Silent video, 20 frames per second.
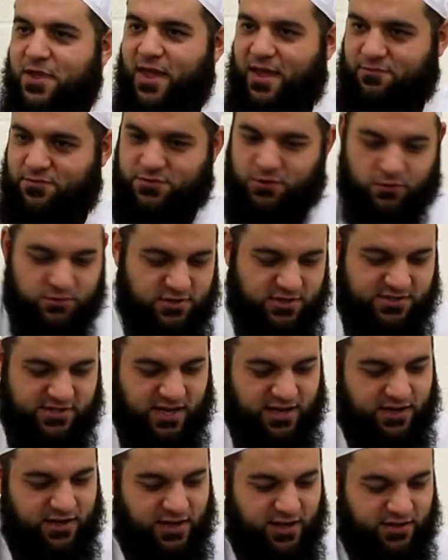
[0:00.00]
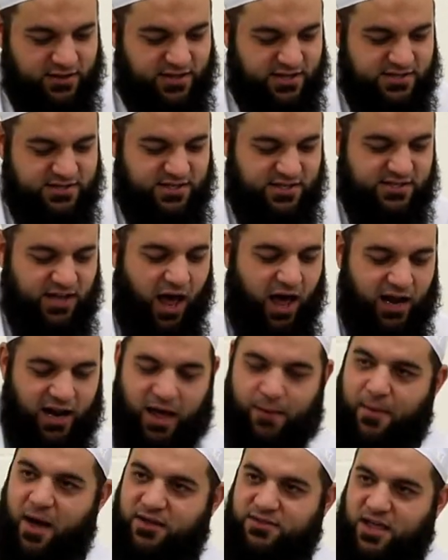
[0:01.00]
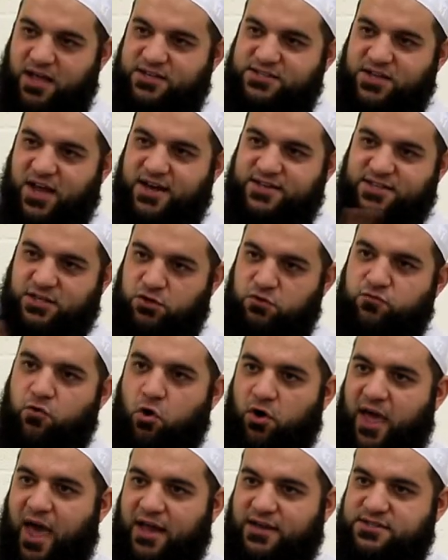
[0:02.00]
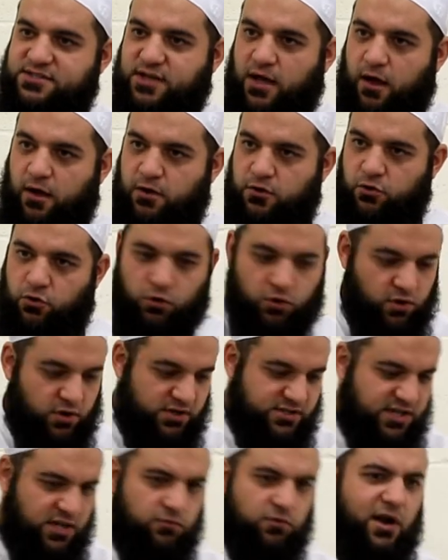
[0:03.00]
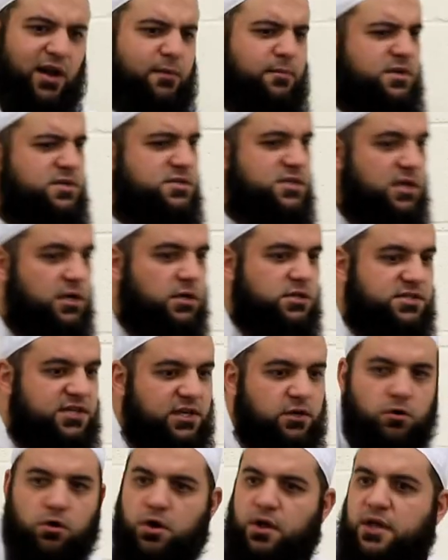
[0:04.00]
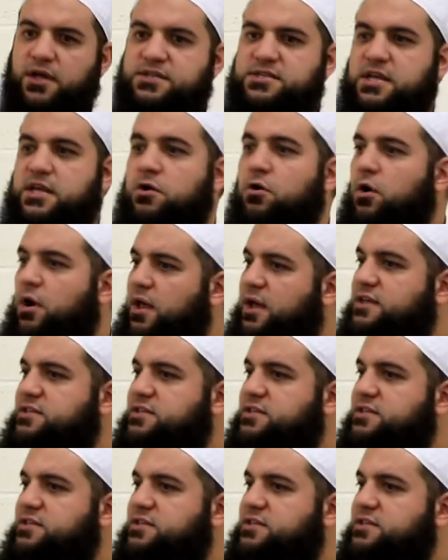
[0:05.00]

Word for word: If a doctor said these these alamat are signs that you've got cancer, you're not going to say right. Let me see. Has he got it? Has he got it?